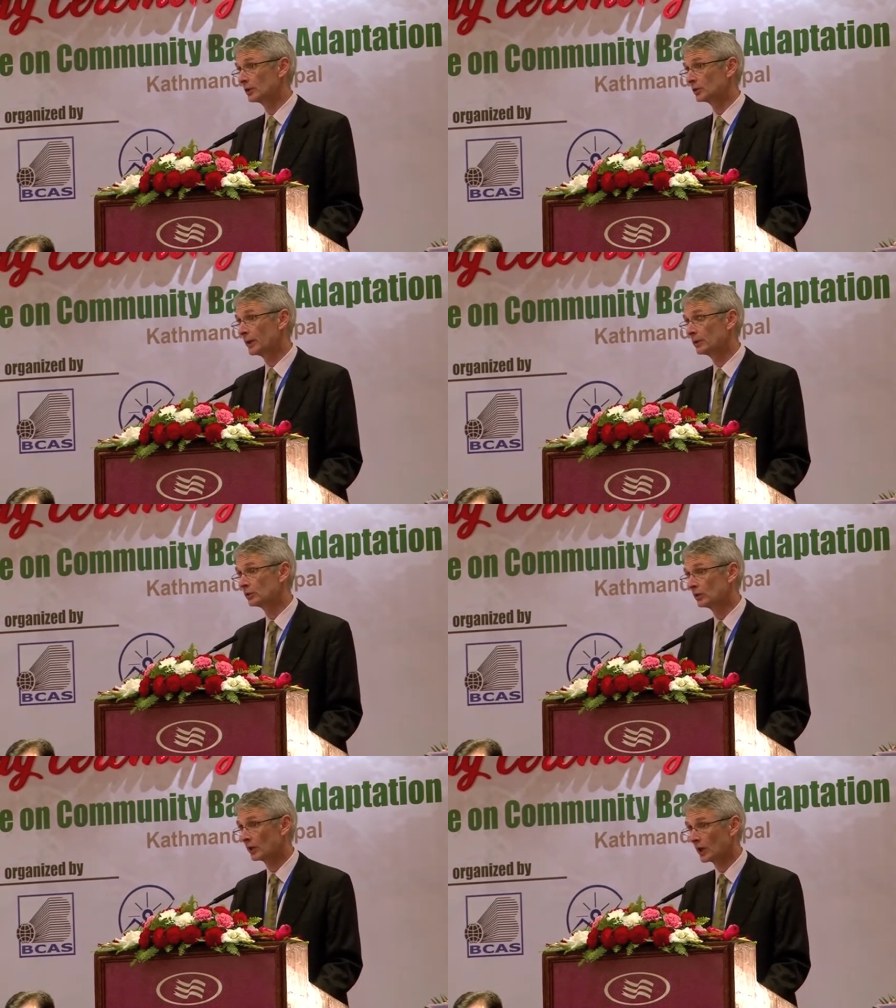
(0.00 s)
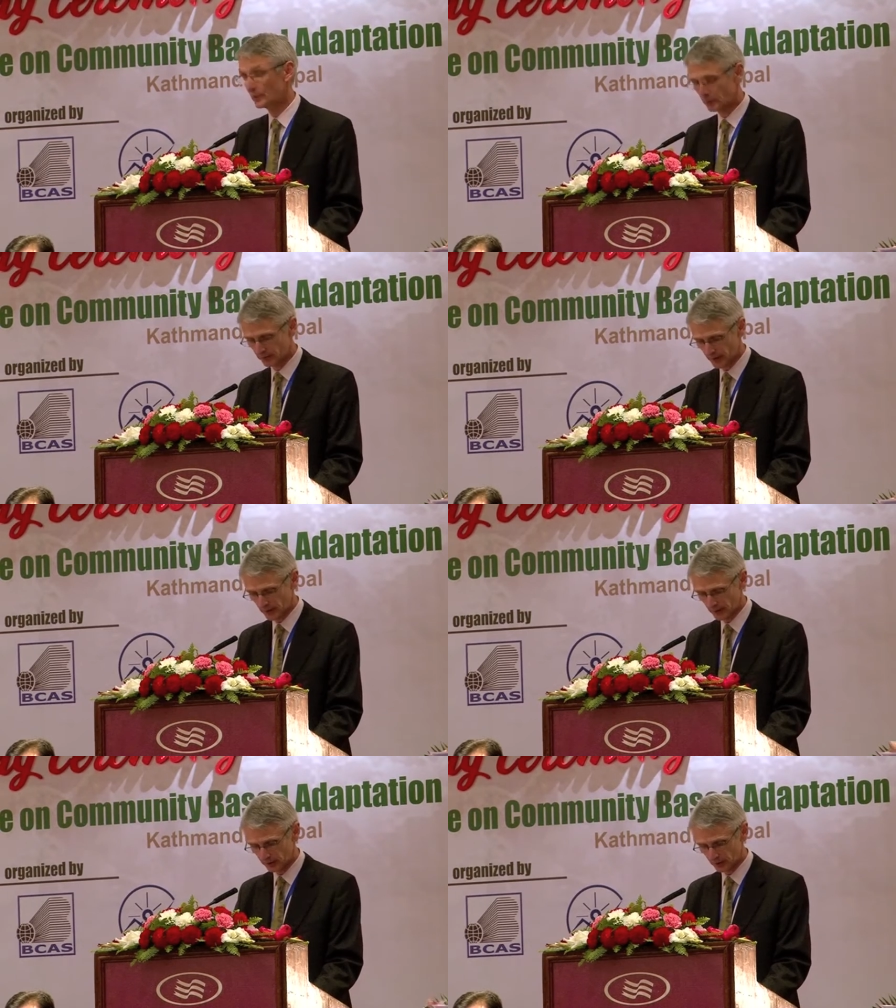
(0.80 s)
spent on climate
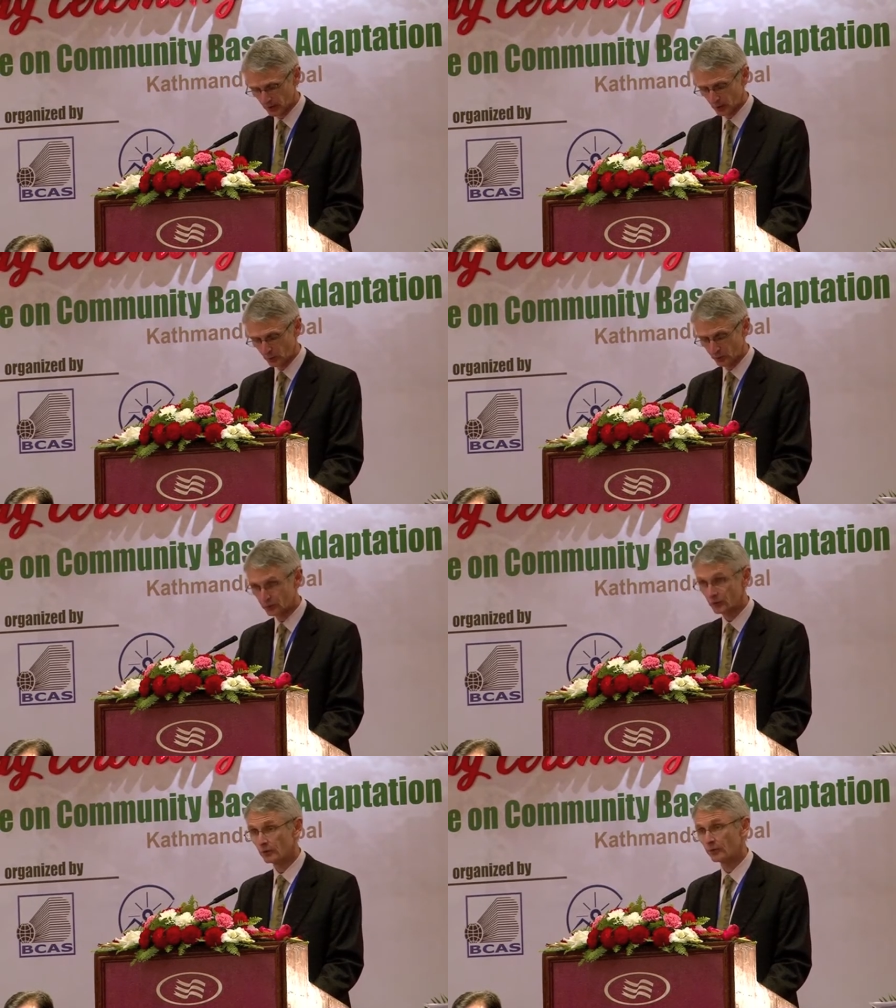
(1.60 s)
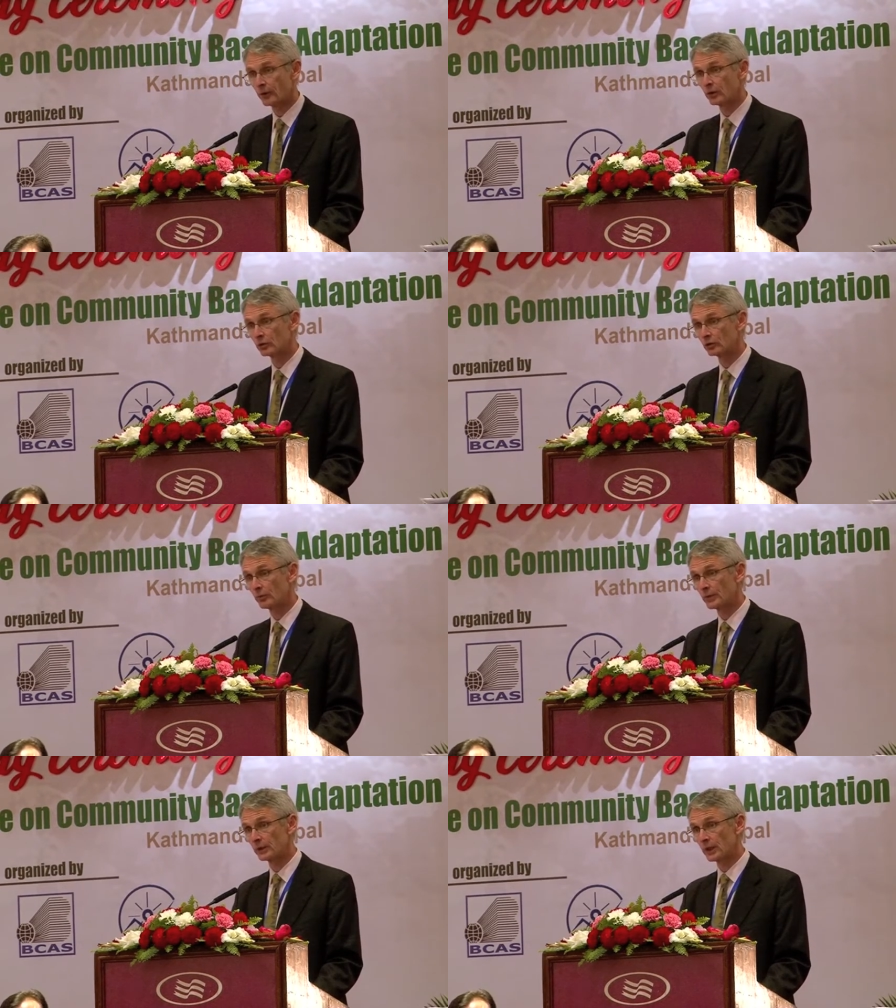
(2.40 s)
finance was focused
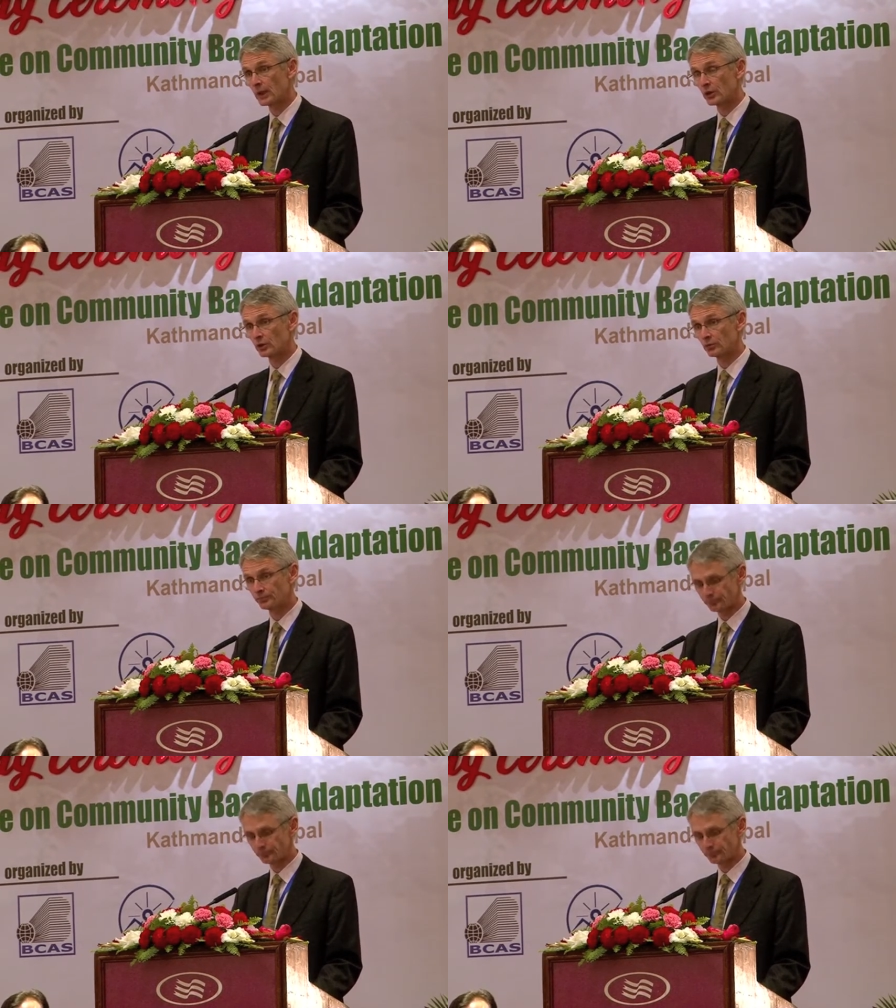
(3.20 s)
on mitigation.